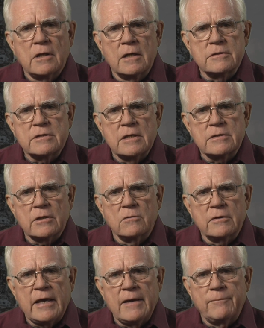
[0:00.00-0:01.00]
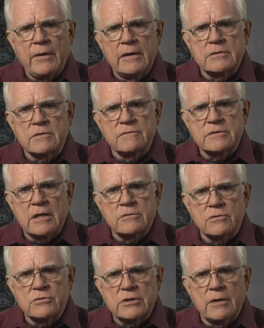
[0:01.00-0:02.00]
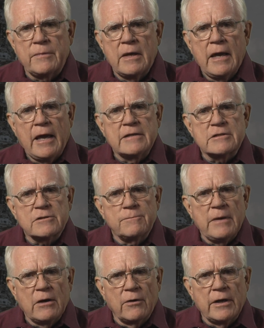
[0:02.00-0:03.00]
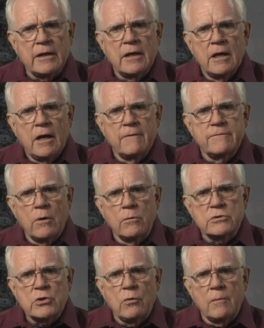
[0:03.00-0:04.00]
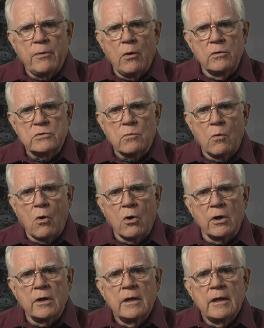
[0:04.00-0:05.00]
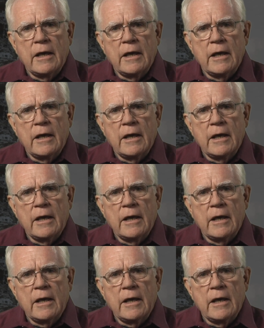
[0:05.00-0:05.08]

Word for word: nonsensical campaigns of censorship and smearing of those who oppose war